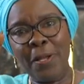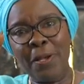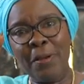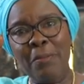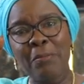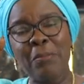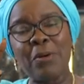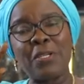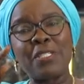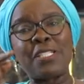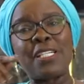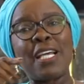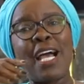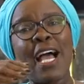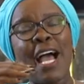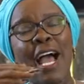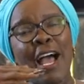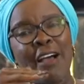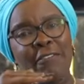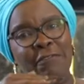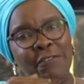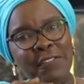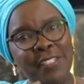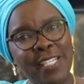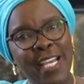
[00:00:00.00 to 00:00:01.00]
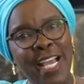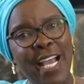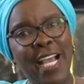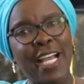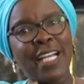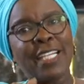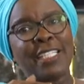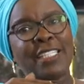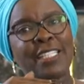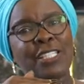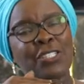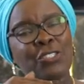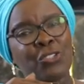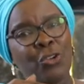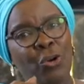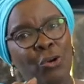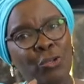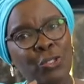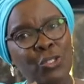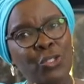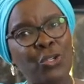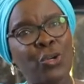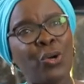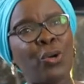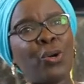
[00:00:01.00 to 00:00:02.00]
but after the
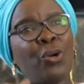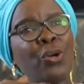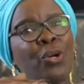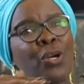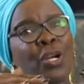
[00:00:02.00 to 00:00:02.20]
doctor